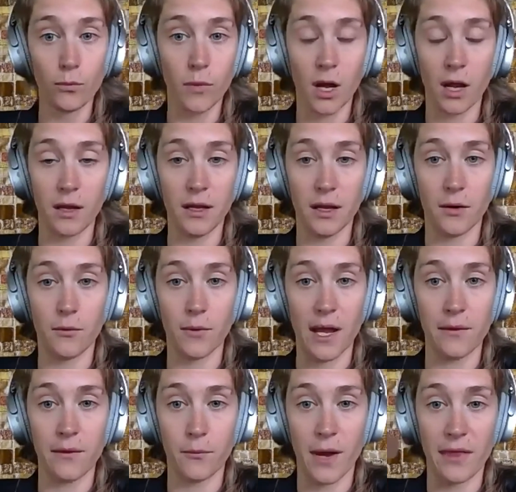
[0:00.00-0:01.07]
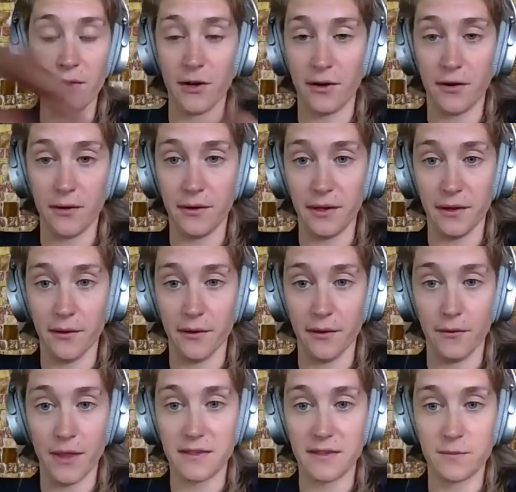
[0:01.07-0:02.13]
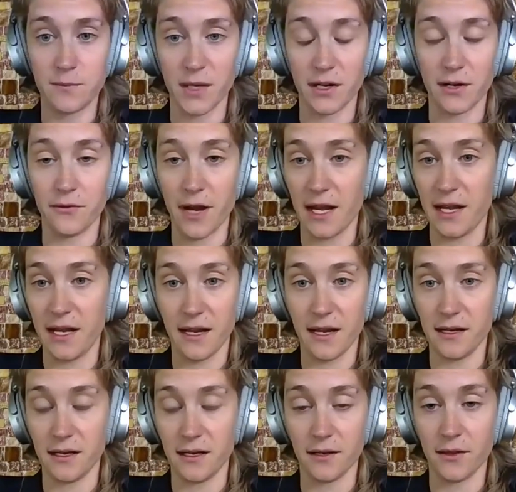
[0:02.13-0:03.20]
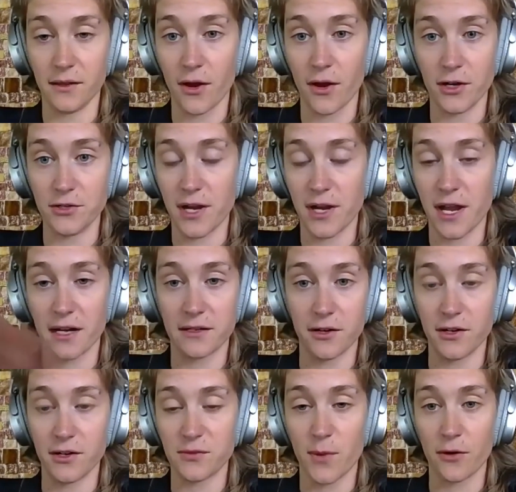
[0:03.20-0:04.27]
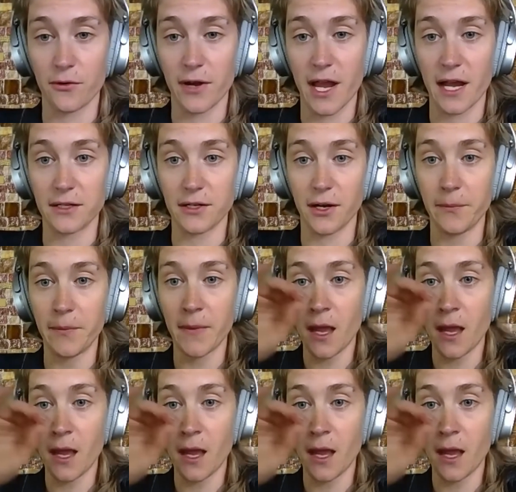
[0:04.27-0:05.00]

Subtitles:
You know, whether, you know, that's been irradiated in a large reactor or a small reactor.